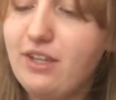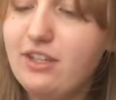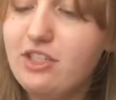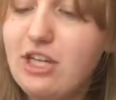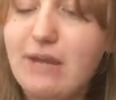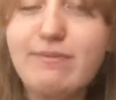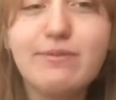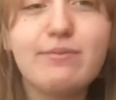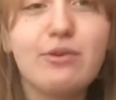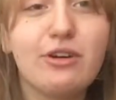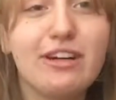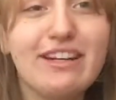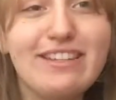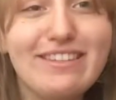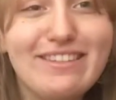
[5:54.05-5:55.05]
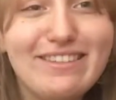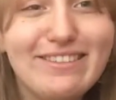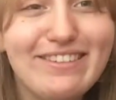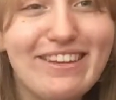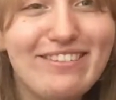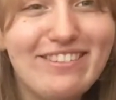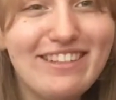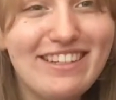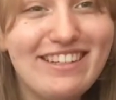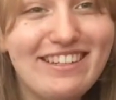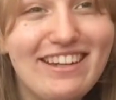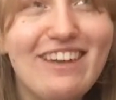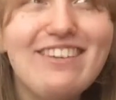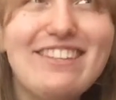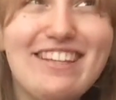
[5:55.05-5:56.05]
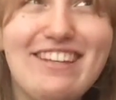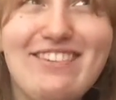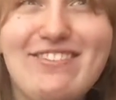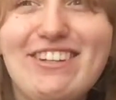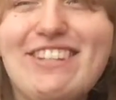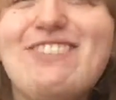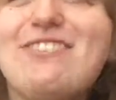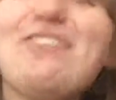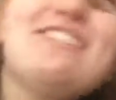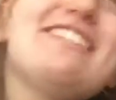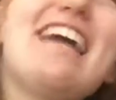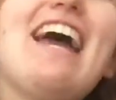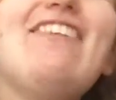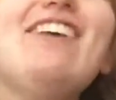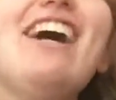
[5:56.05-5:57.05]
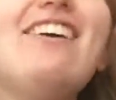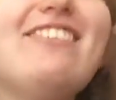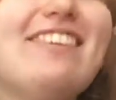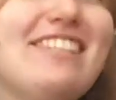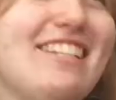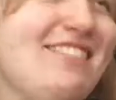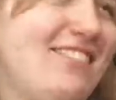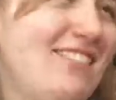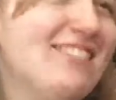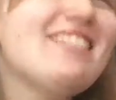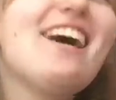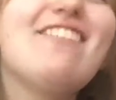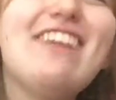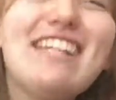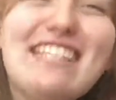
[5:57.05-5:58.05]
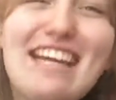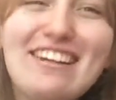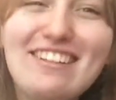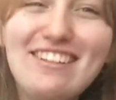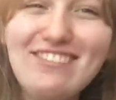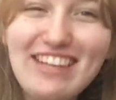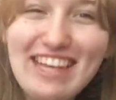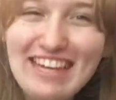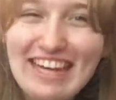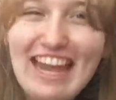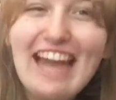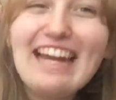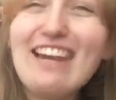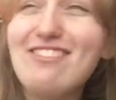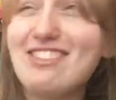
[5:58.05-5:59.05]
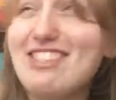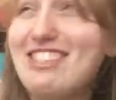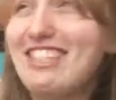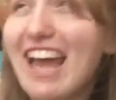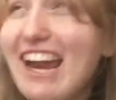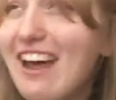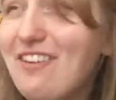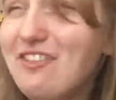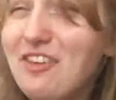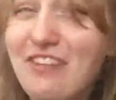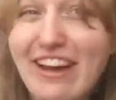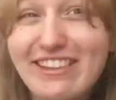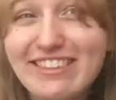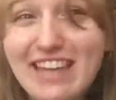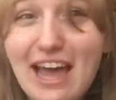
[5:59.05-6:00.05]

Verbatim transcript: James Morris, who, if you didn't know, James Morris wrote Skybound, which, if you saw my channel in the beginning, I never shut up about